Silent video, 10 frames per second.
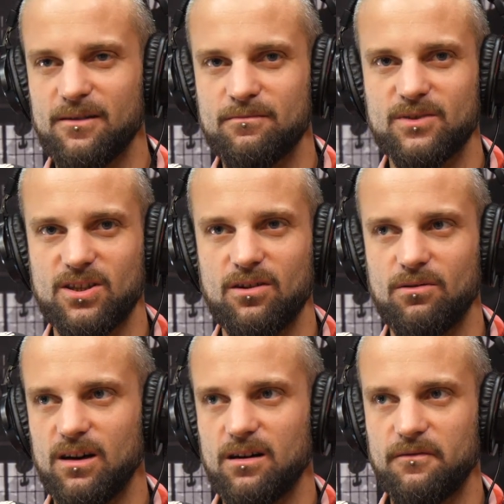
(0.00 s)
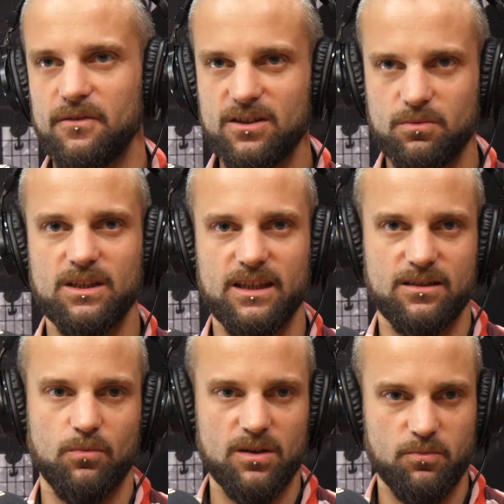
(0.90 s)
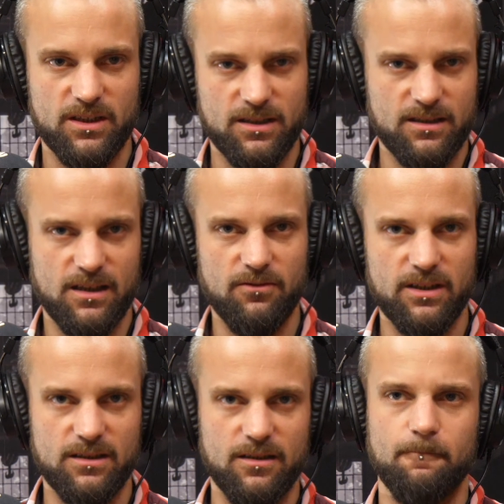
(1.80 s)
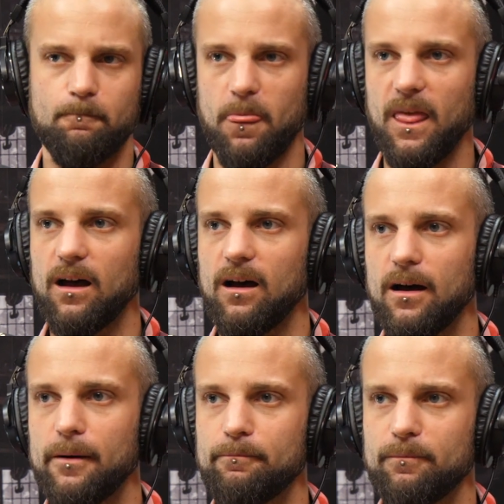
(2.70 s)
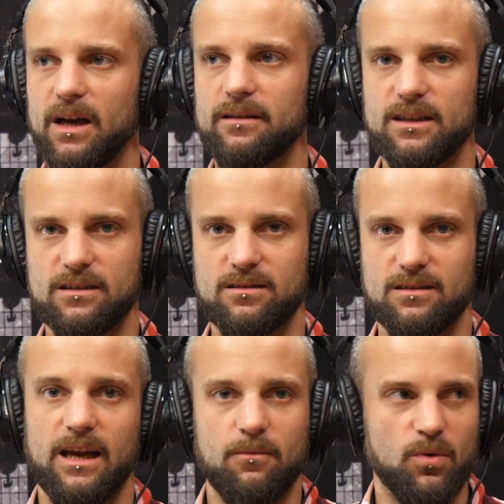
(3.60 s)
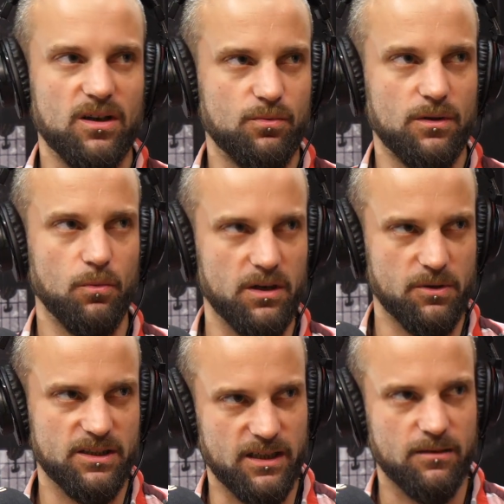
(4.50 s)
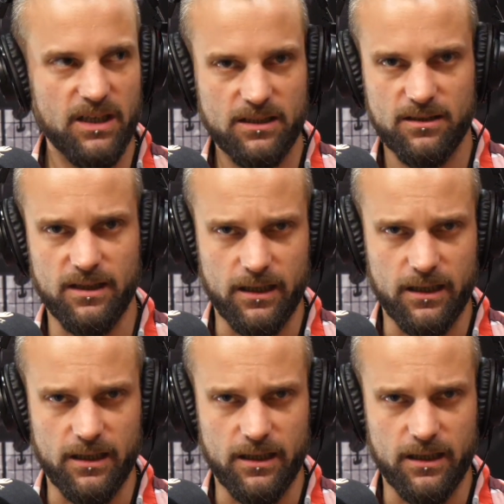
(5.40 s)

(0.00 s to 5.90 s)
So our first one is a WordPress accelerator. And this, works with the WordPress CMS.